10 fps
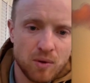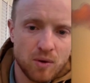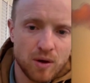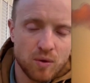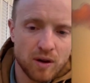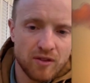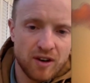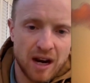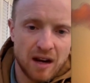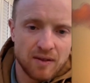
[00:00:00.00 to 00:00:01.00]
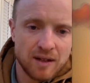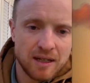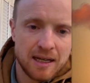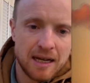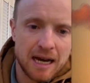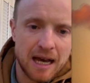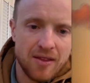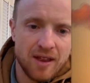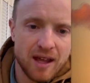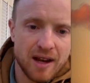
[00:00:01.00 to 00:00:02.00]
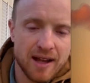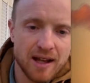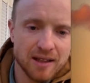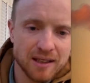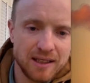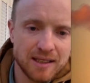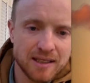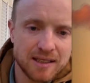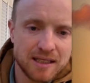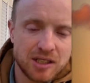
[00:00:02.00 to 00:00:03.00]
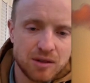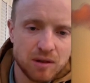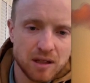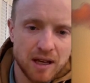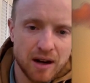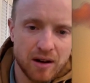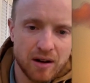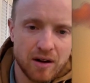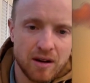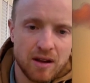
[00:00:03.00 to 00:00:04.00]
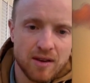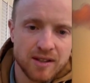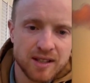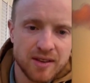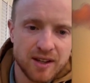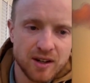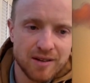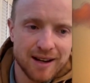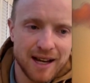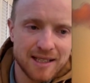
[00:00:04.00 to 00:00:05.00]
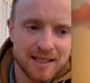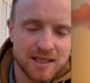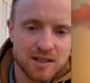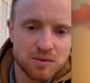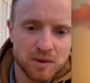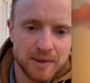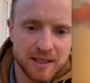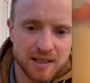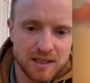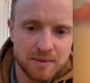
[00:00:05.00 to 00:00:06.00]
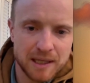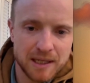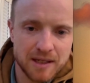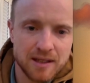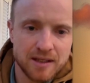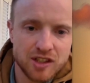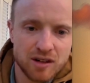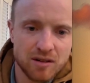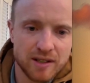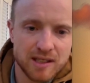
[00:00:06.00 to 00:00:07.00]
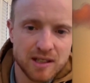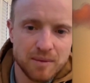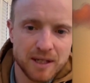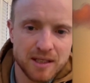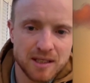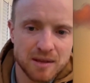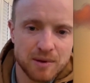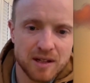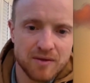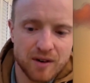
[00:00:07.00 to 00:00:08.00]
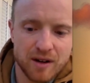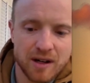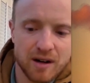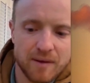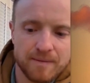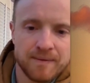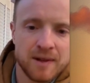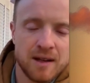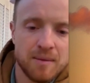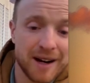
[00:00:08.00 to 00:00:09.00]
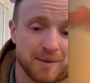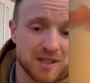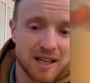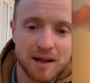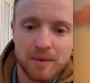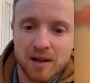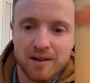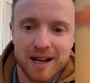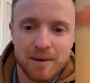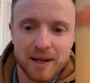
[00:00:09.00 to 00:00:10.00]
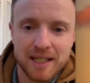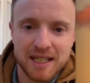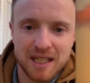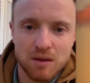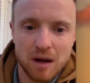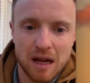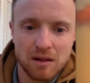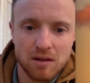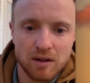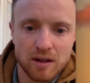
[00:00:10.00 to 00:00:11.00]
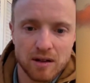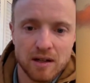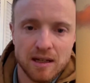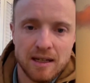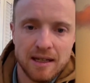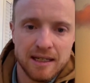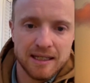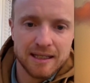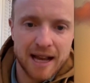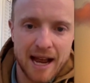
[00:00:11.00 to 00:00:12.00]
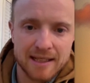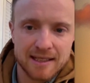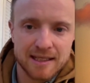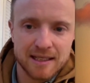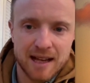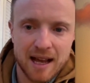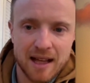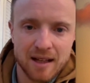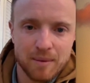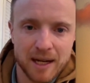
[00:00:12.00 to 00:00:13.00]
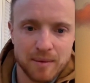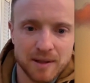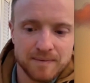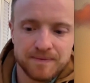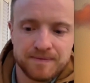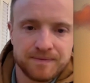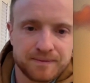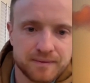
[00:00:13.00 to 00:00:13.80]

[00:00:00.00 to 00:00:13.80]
a 0.15, and then ALEA sent you a letter that said that your license will be suspended. Generally, it's going to be suspended for a year. My name is Sam Bone. I'm a DUI lawyer in Gadsden, Alabama.